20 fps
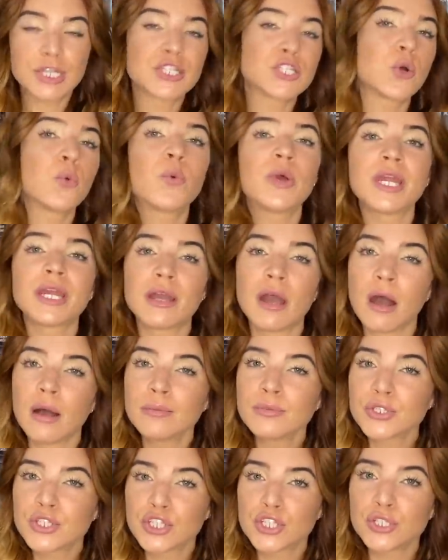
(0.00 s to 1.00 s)
So when it
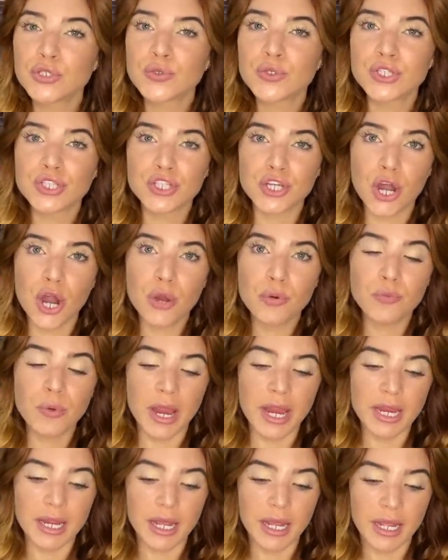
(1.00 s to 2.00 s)
comes to star
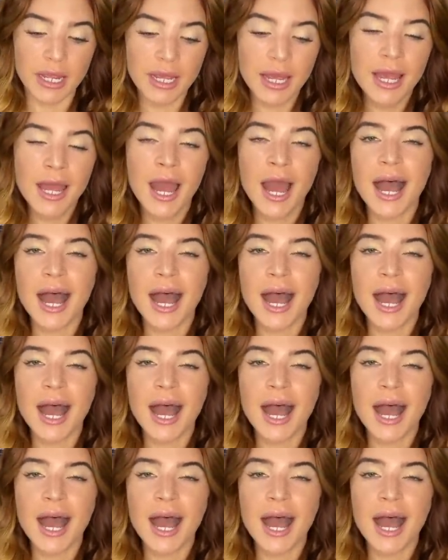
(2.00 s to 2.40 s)
rating,